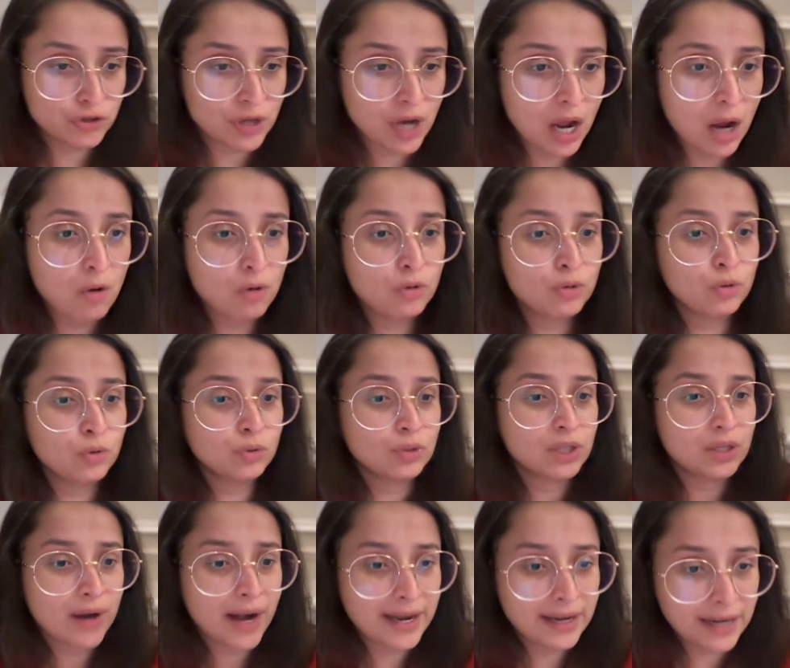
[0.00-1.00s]
out to
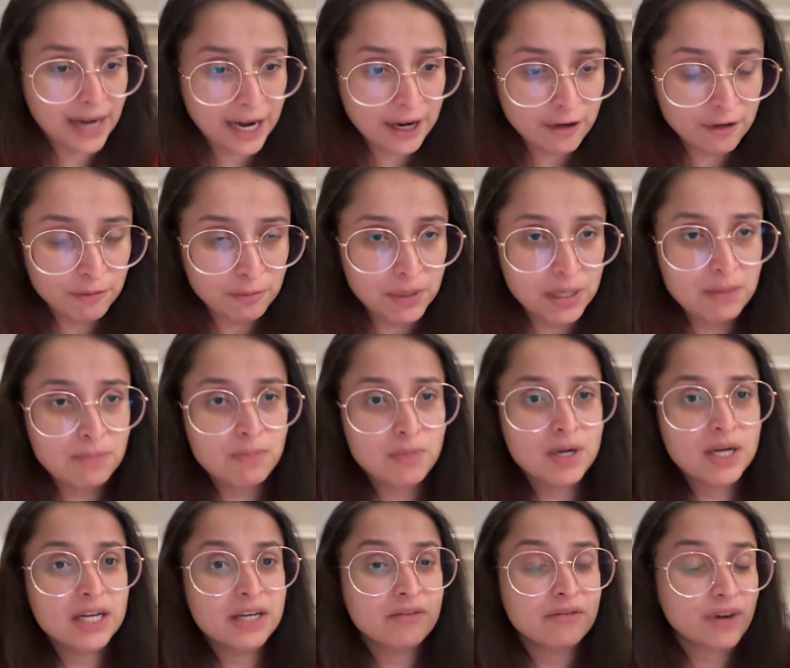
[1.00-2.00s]
the right kind of
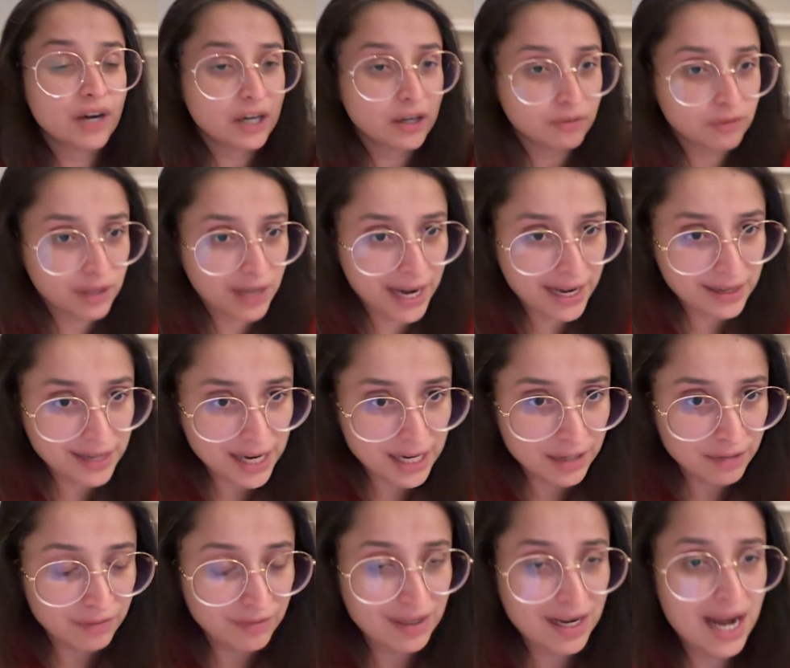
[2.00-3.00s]
people in front of the right kind
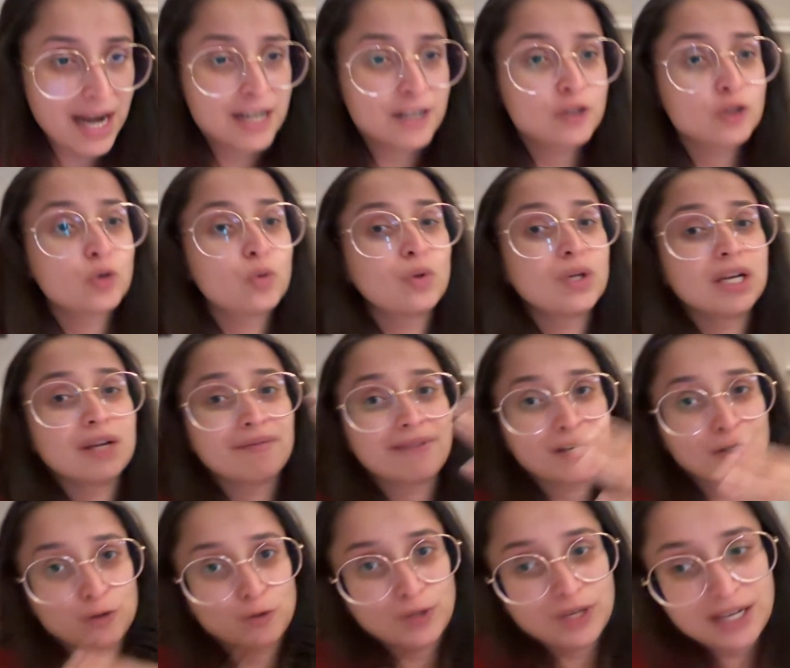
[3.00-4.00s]
of clients who will
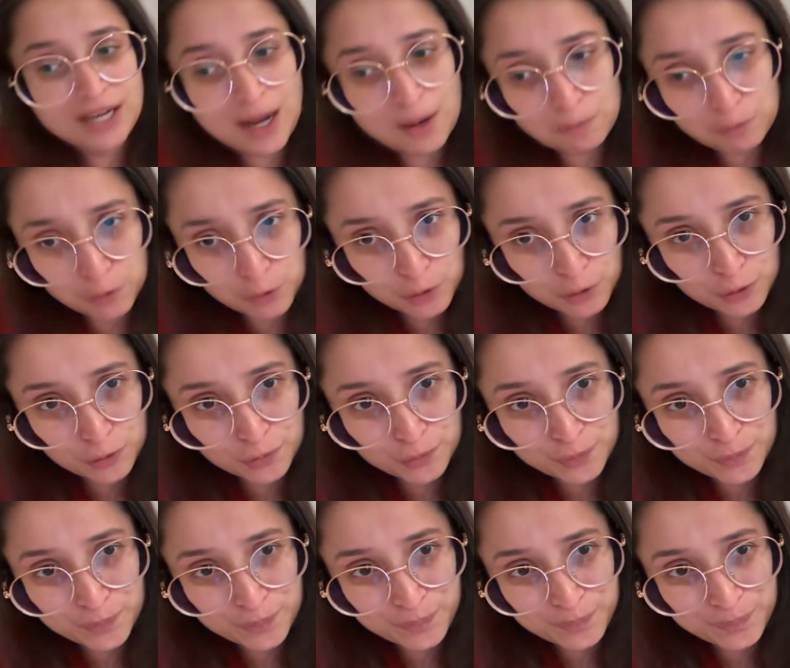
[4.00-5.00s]
eventually come to you.
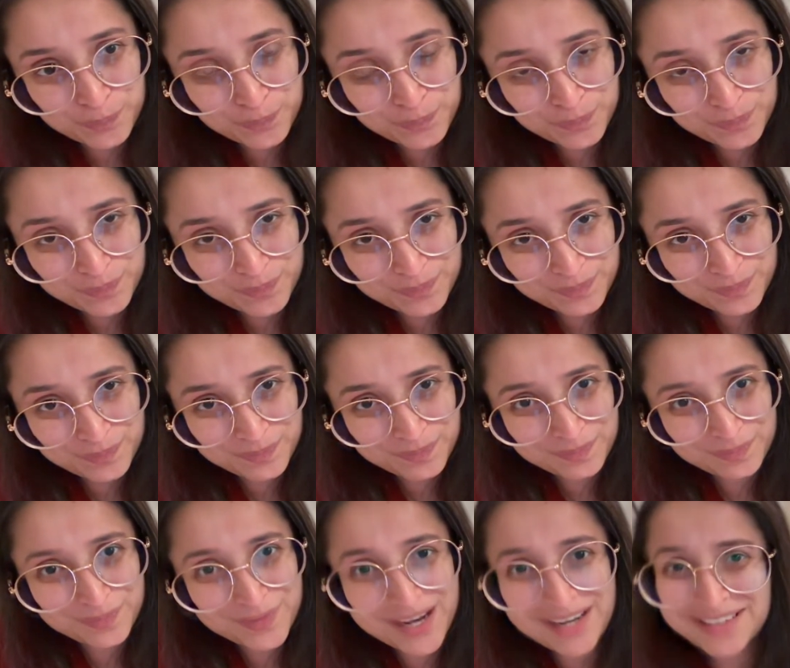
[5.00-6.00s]

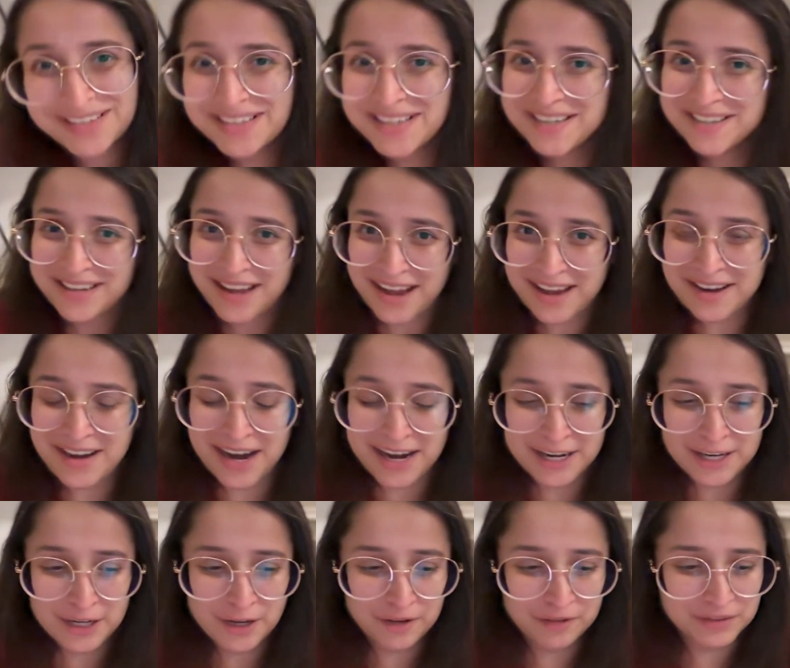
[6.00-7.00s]
That's the entire
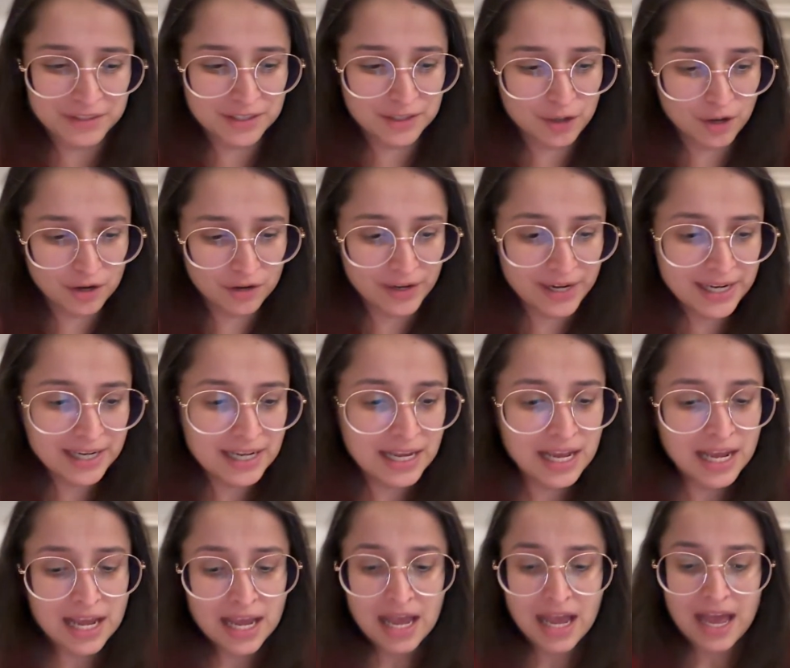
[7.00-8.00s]
idea of this. All right.
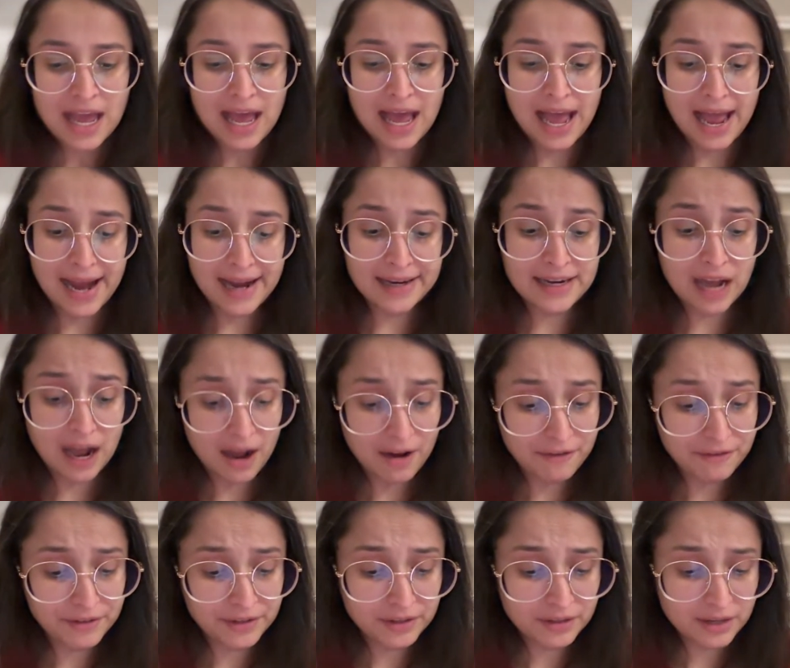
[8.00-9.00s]
And
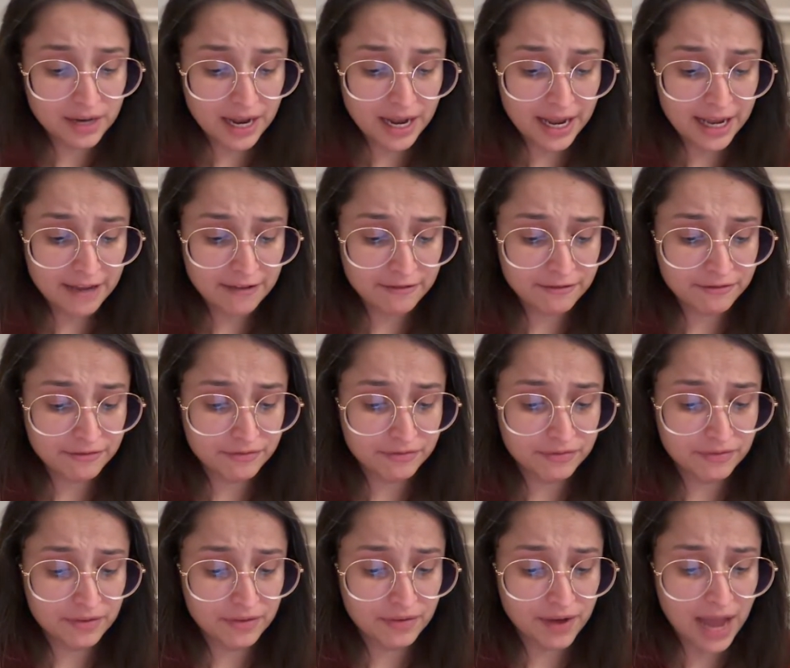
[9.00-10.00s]
after I have
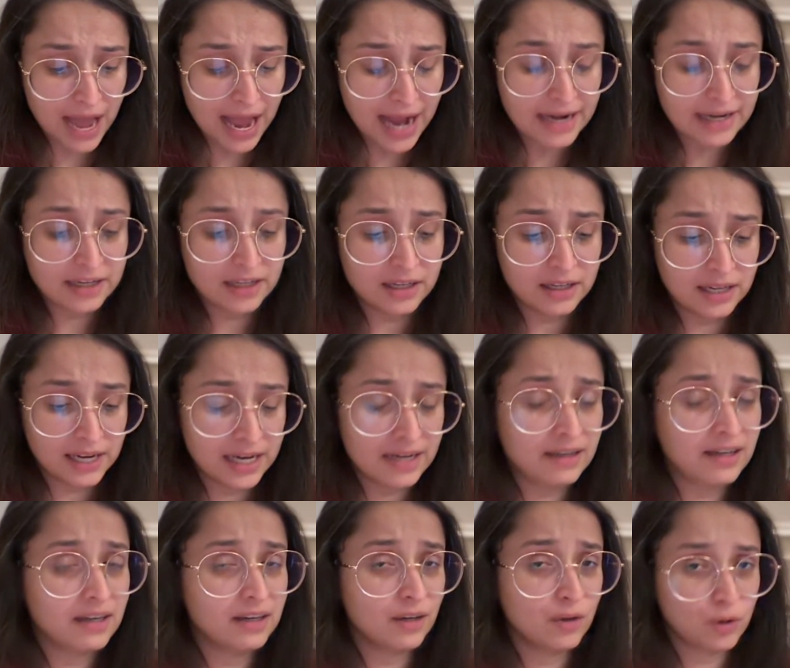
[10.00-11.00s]
had
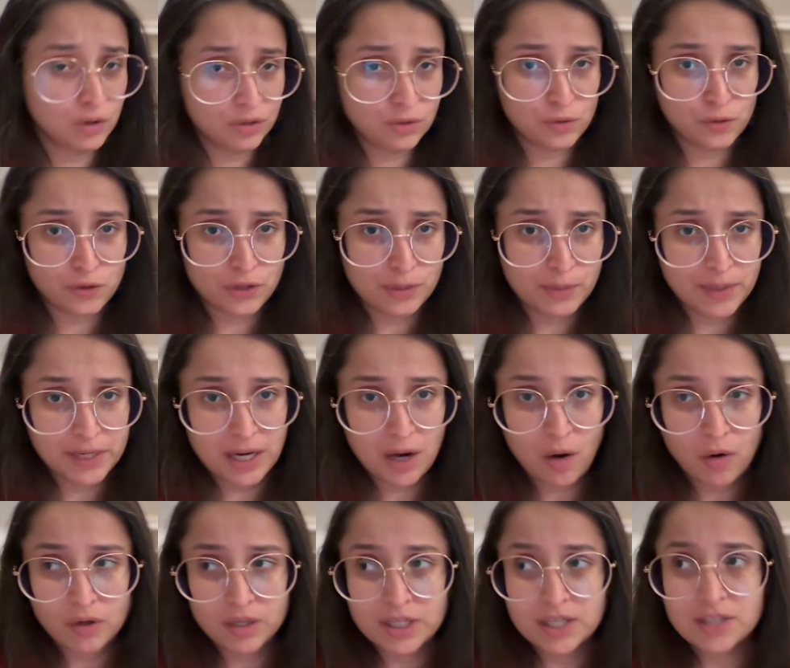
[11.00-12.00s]
created a good social media
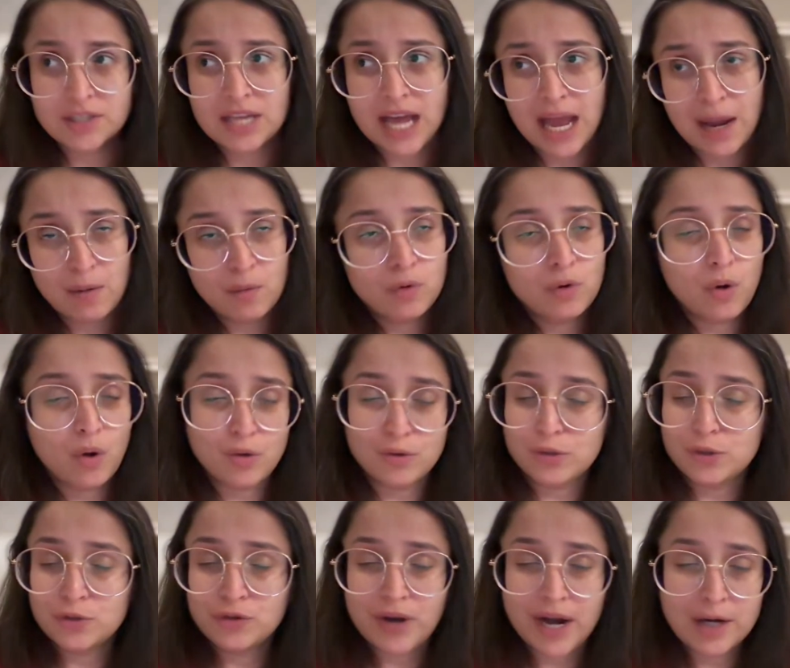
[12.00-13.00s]
audience, I would
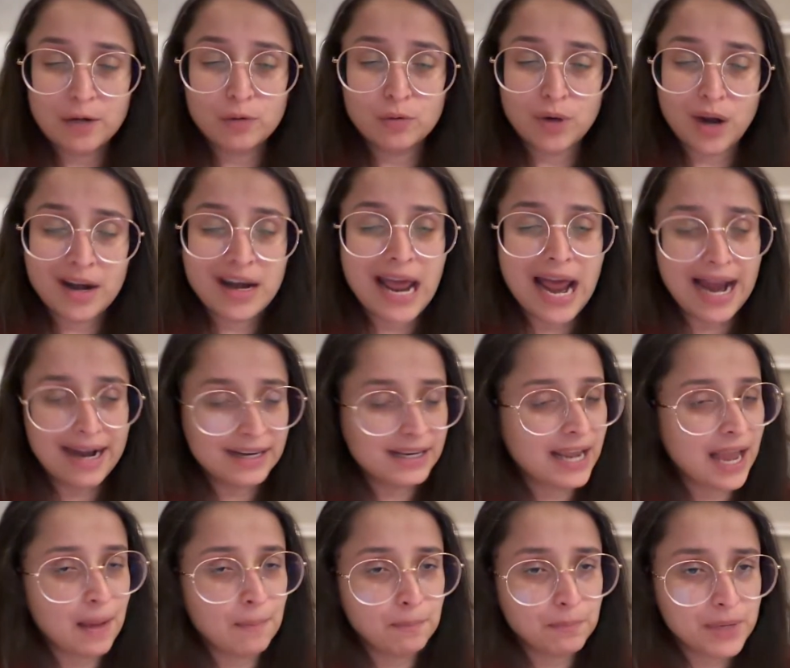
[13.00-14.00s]
also try to run ad
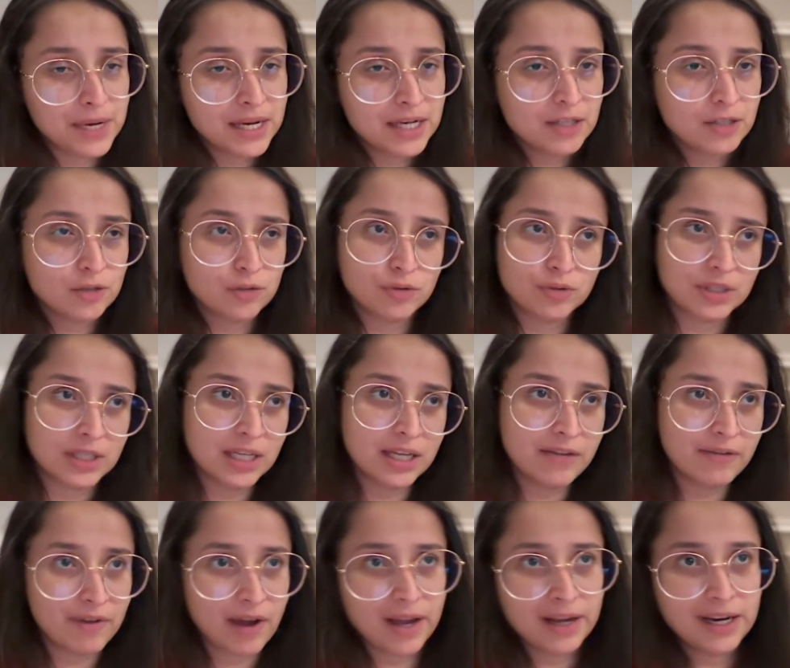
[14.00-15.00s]
campaigns to see
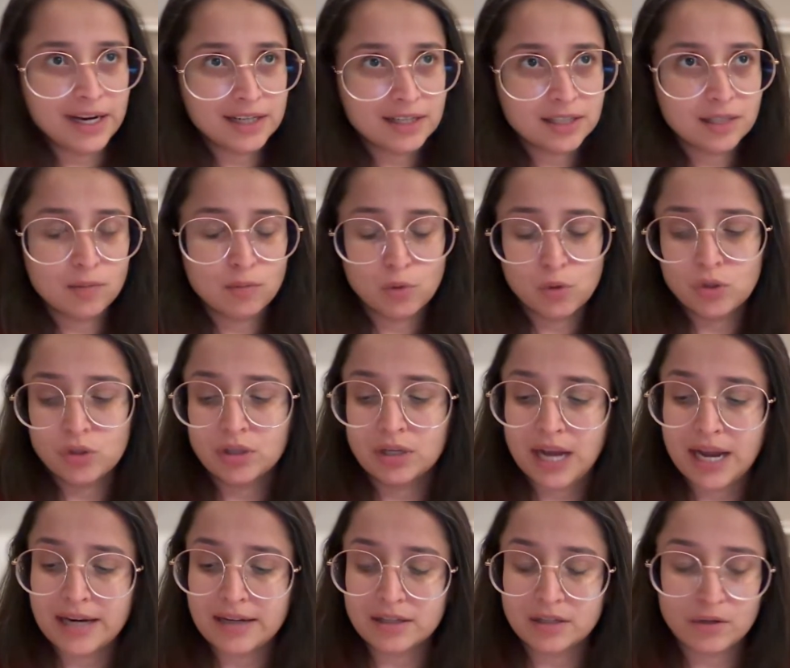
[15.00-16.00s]
if I get some good
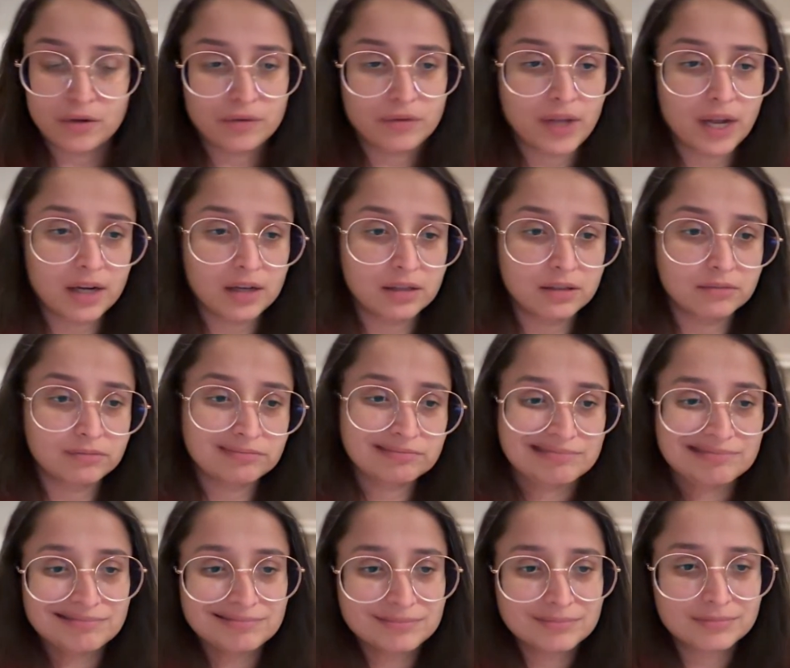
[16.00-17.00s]
clients out of
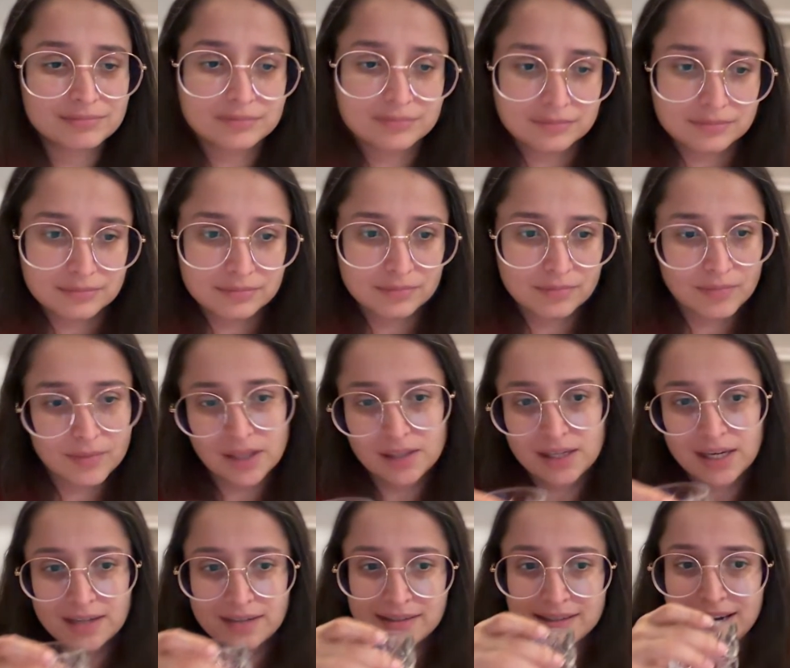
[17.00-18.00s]
that.
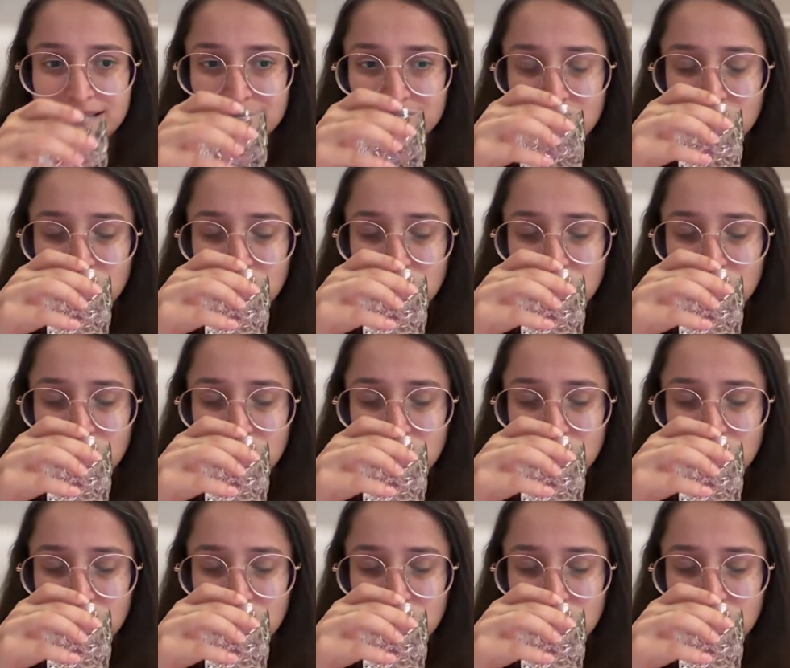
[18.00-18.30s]
That's that.